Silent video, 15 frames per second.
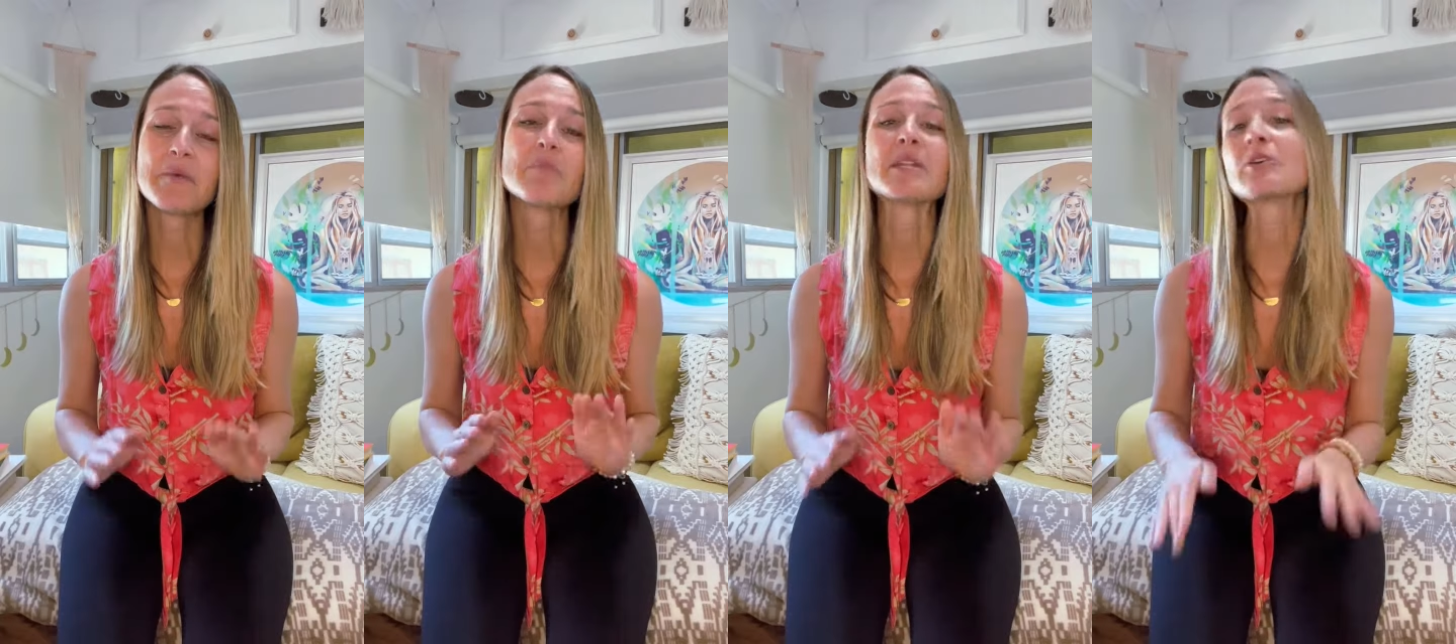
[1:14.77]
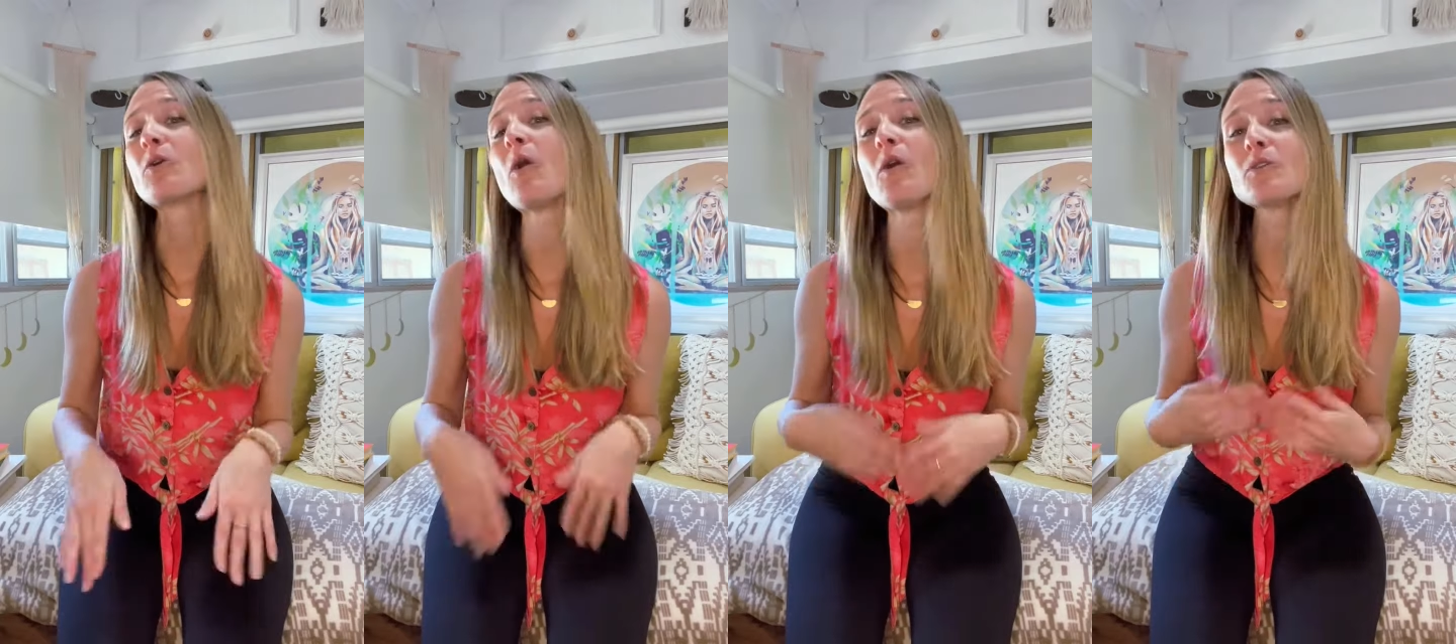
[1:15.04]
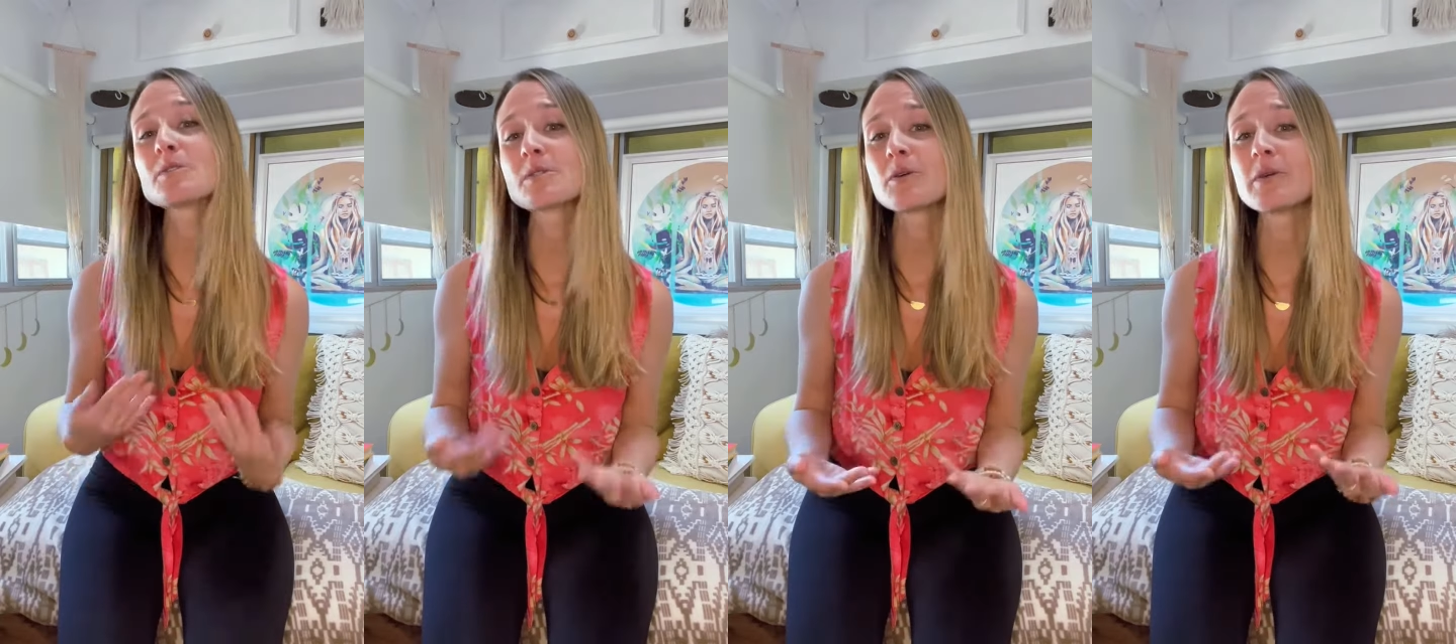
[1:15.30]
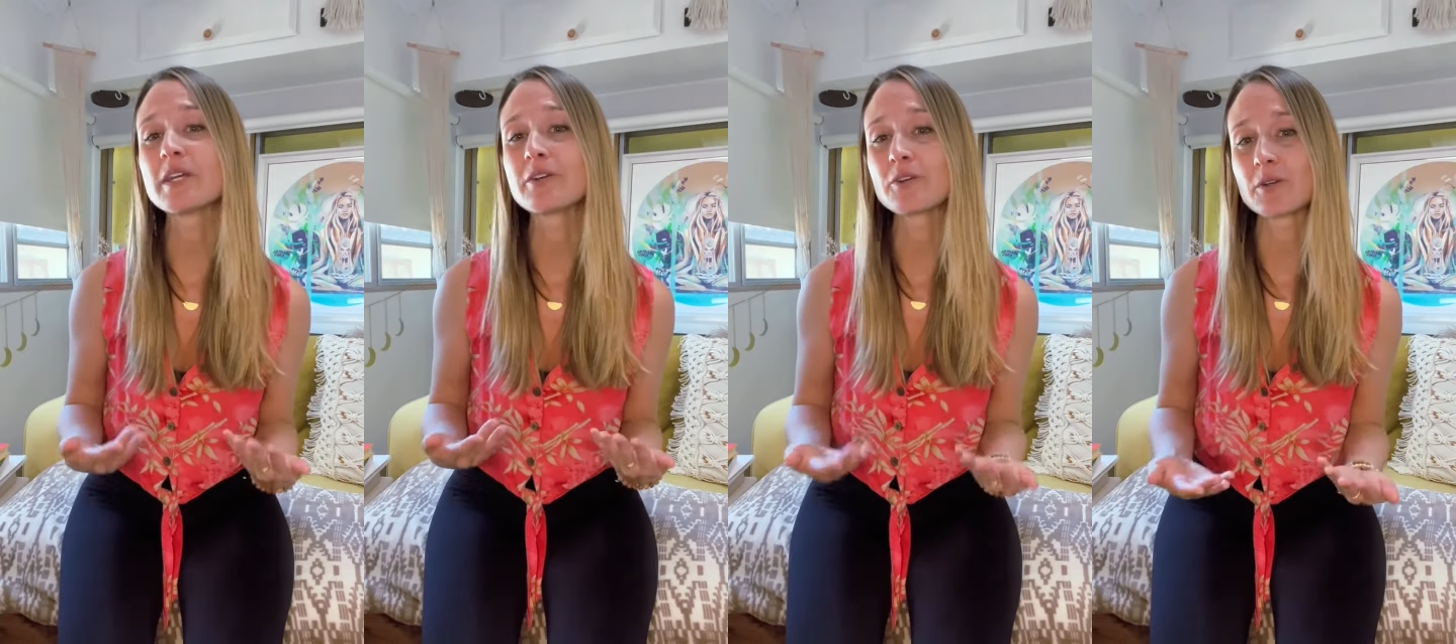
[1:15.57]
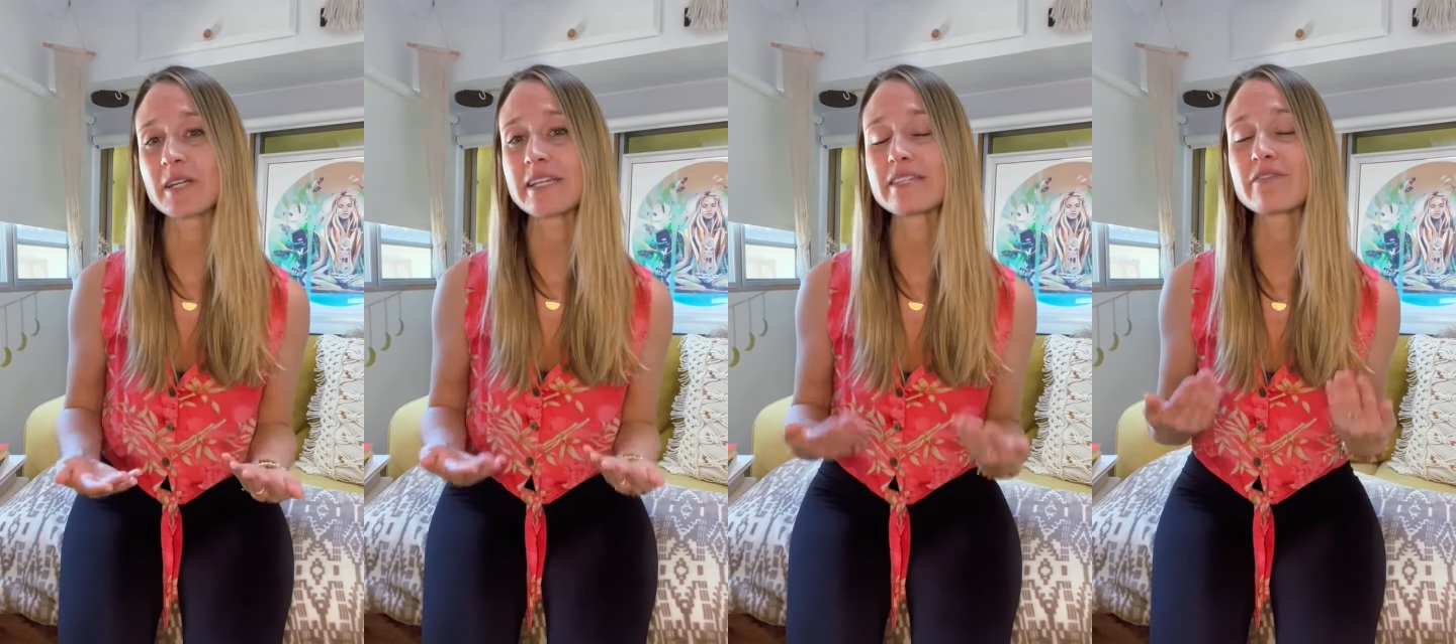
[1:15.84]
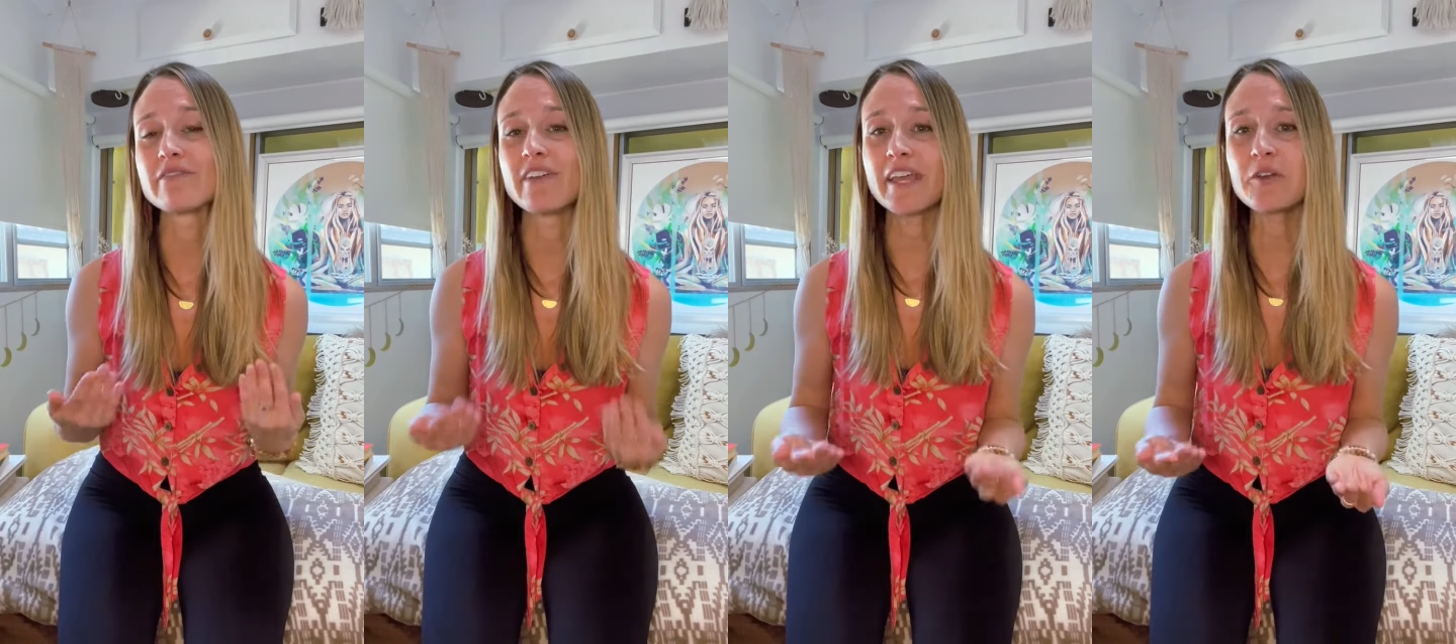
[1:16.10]
but it'll also
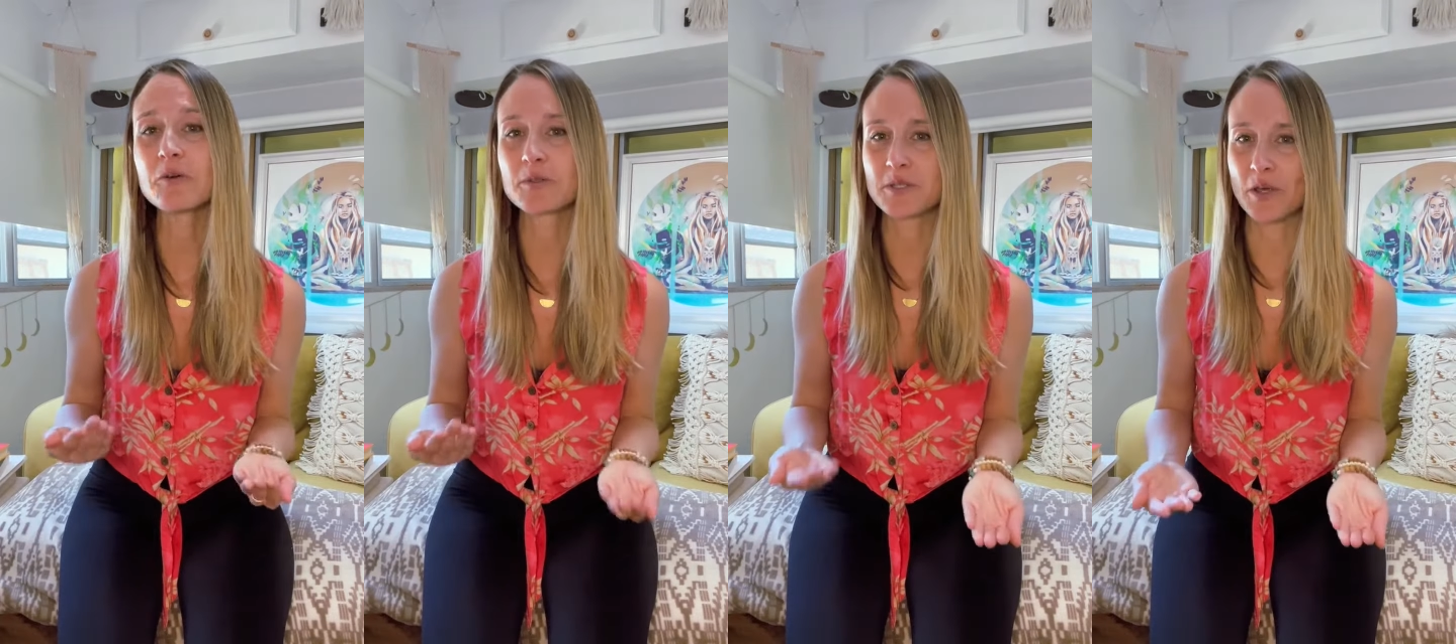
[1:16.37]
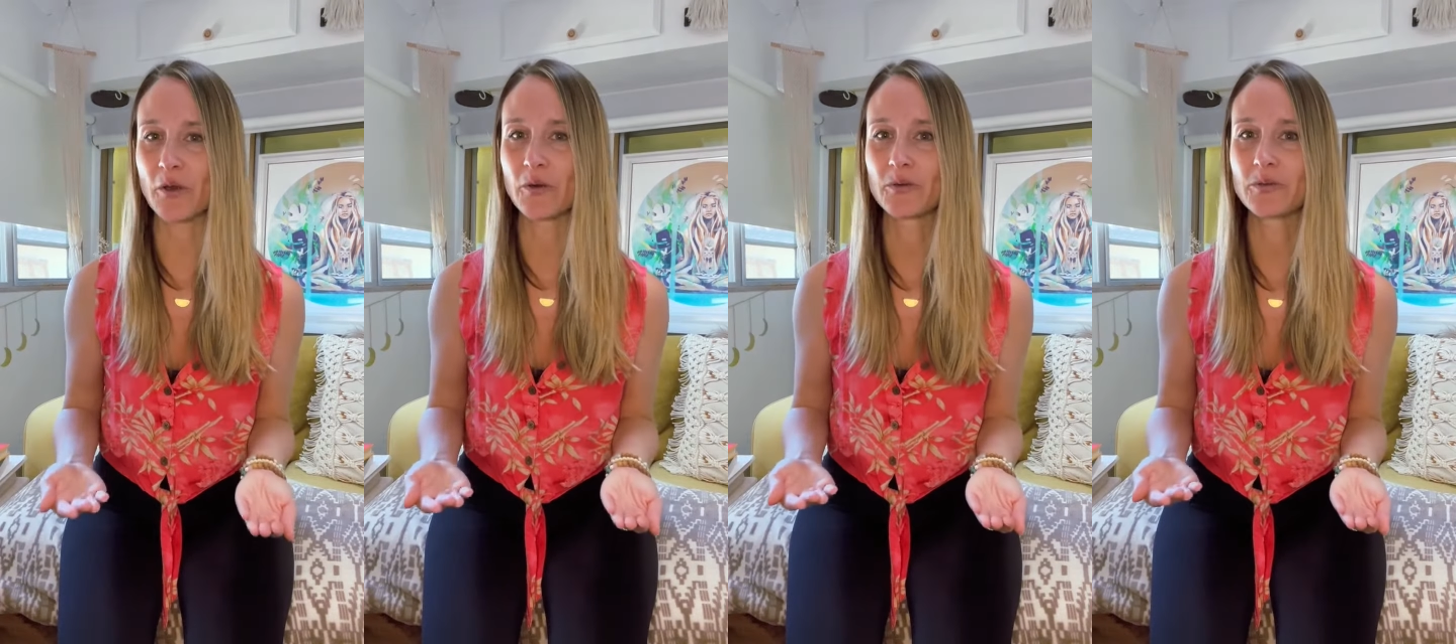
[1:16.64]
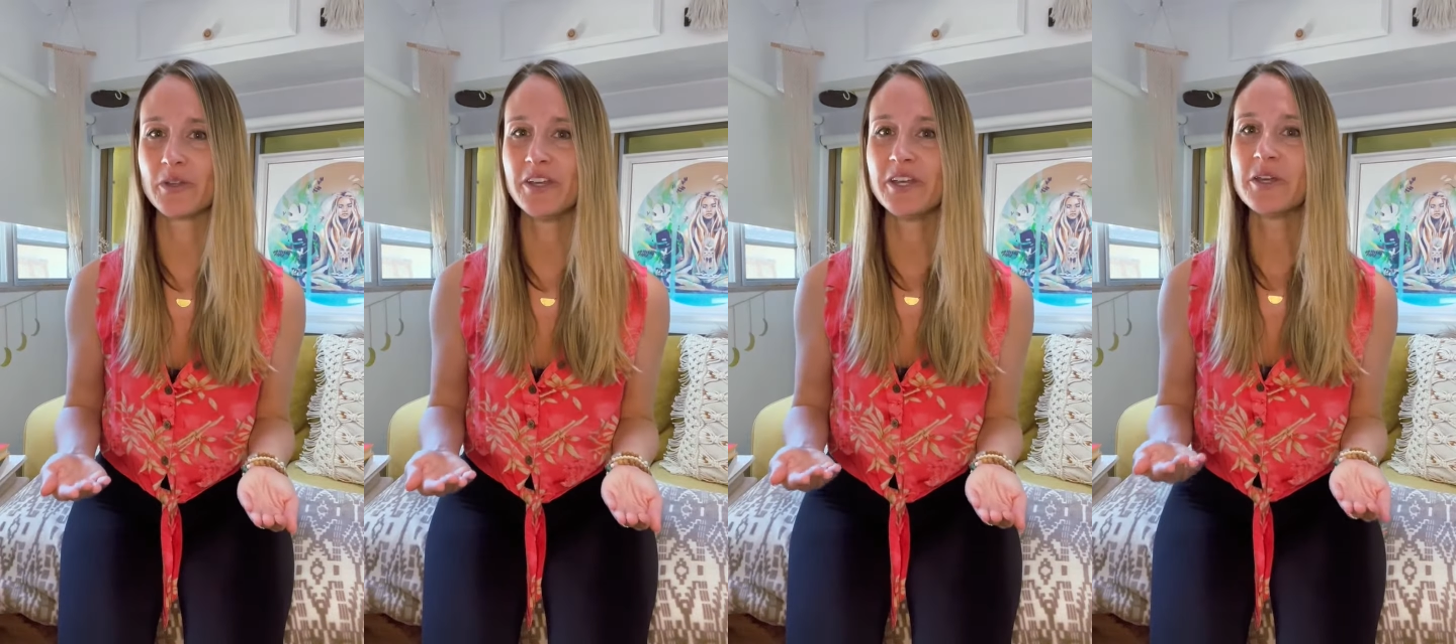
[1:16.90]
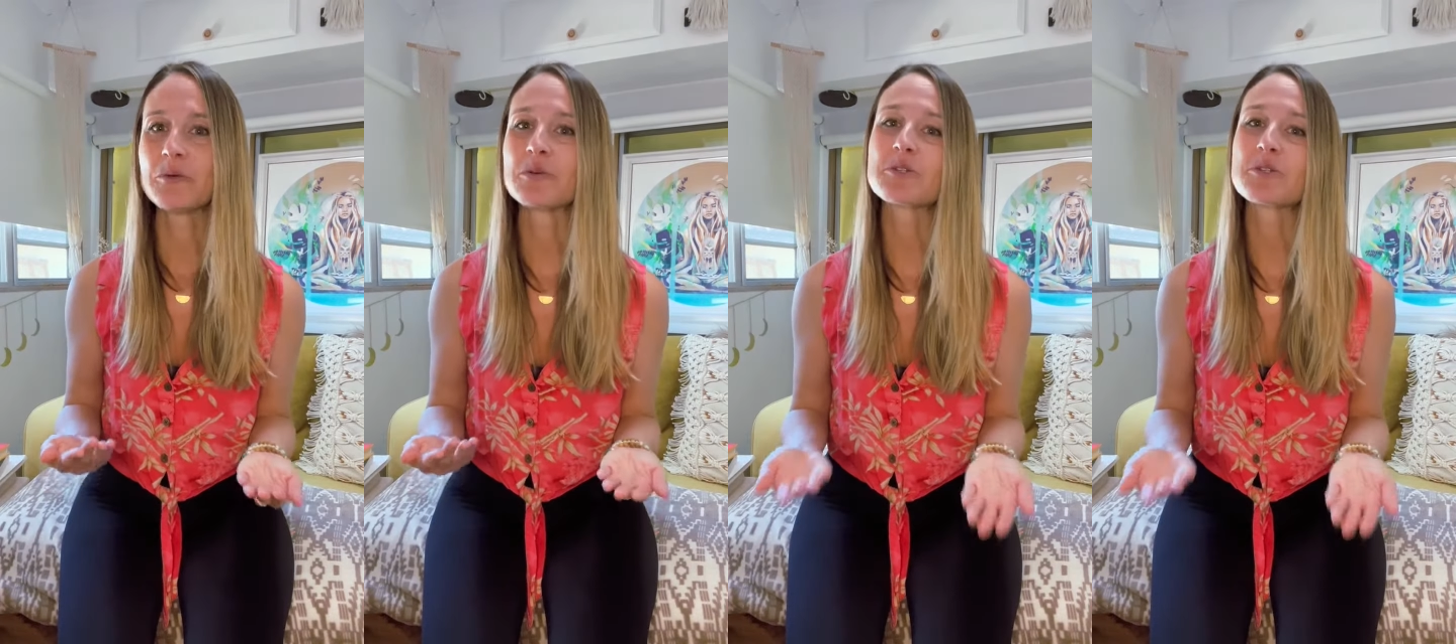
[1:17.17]
increase vagal tone,